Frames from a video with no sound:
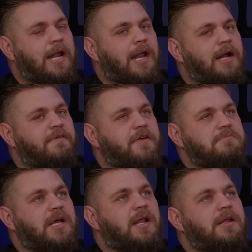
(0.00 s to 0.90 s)
I like the
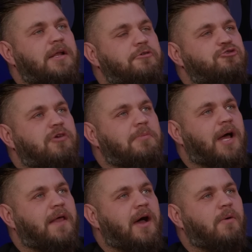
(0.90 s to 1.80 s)
films that are, that are a trip
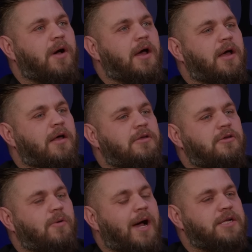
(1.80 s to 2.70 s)
like that, where
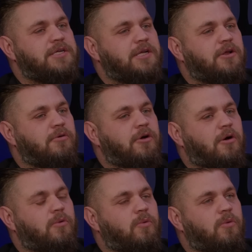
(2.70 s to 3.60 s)
you actually don't
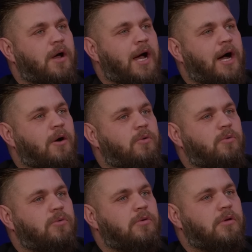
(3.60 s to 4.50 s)
know
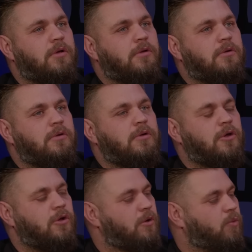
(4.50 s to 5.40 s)
how
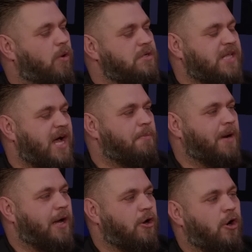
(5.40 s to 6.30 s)
was that a
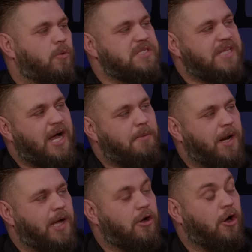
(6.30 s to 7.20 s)
blag or was that a
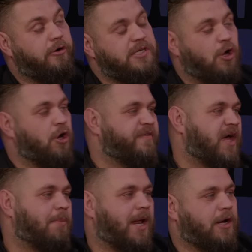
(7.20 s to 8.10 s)
blag or is all of
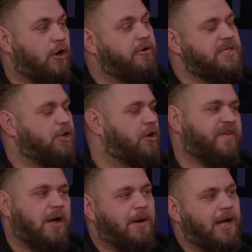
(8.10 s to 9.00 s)
it a blag or yeah. is none
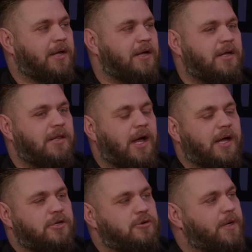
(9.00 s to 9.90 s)
of it a blag?
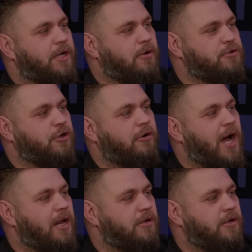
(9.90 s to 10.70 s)
Like, do you go Shutter